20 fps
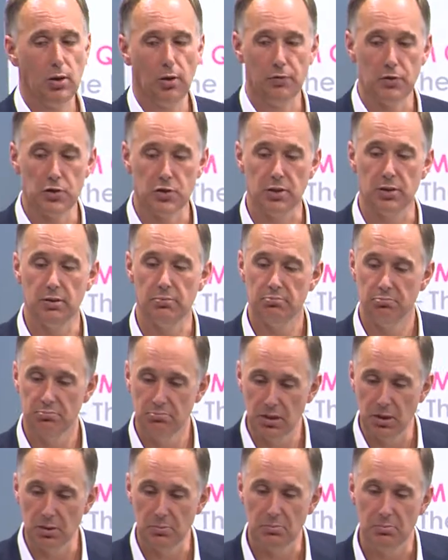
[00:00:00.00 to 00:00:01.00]
obviously,
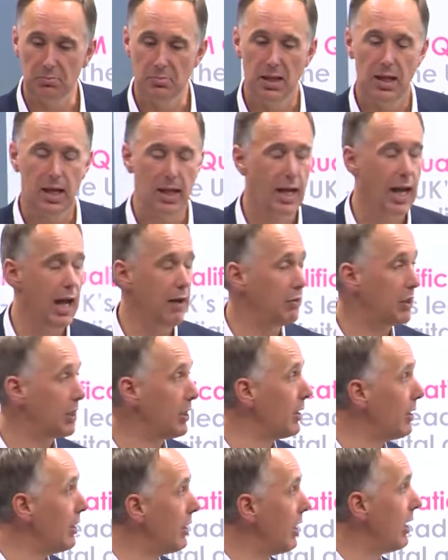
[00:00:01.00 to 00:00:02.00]
having
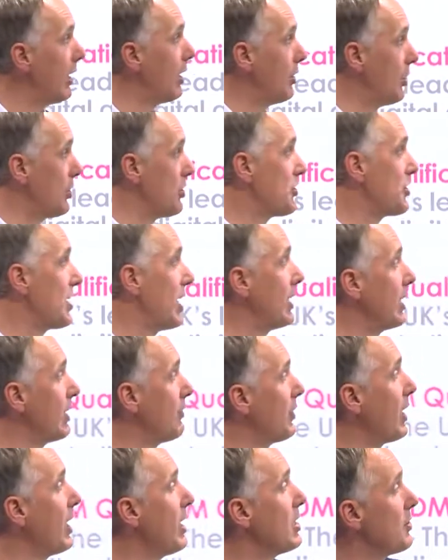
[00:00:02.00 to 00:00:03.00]
an understanding of
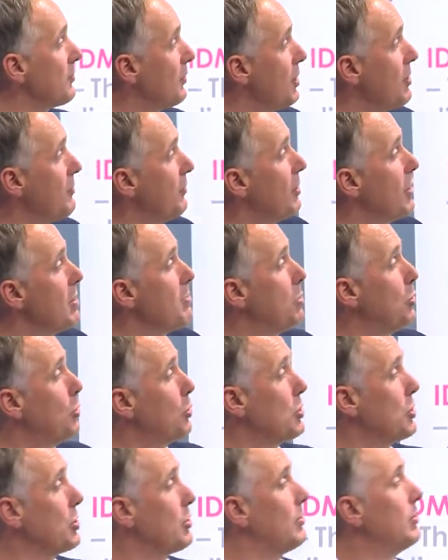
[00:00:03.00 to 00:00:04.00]
that is very, very
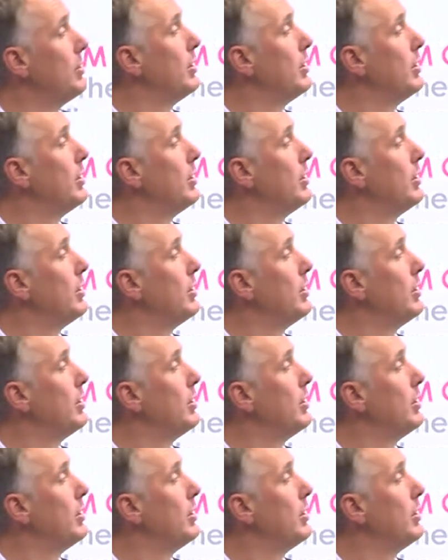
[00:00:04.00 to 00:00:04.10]
important.